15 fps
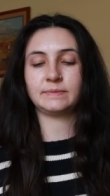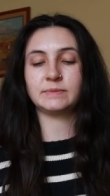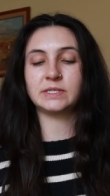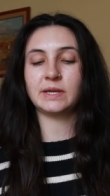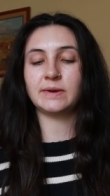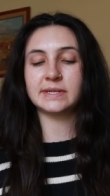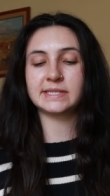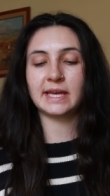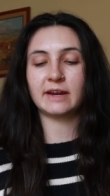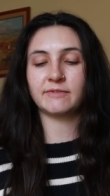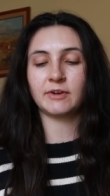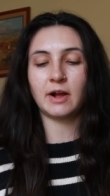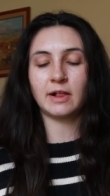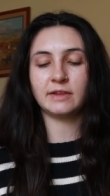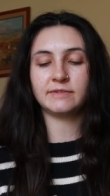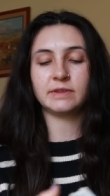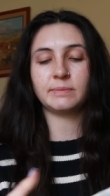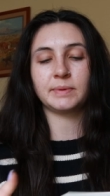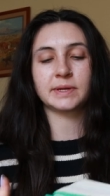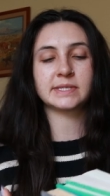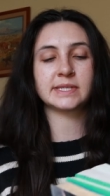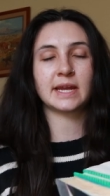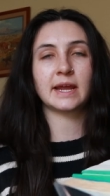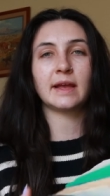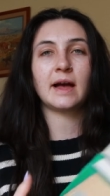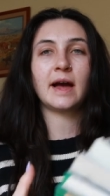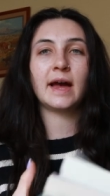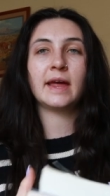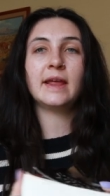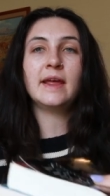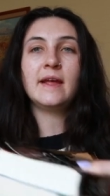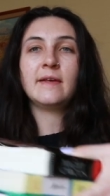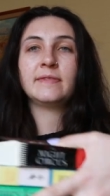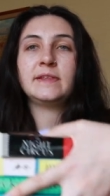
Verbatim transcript: I'm so excited for all of the books that I got.